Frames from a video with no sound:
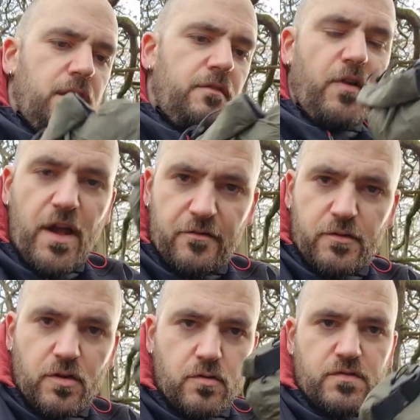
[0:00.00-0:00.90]
If I ever
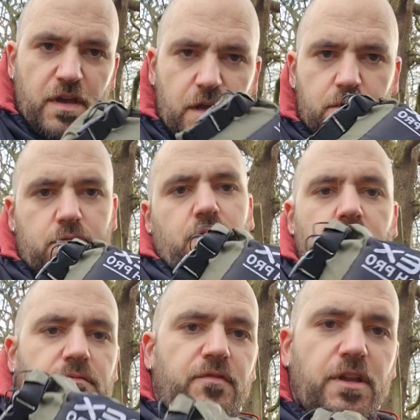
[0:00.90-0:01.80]
use it
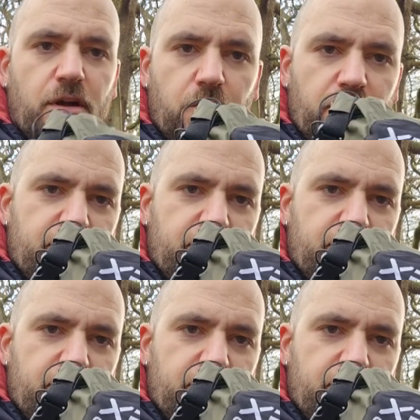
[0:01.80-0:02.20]
and video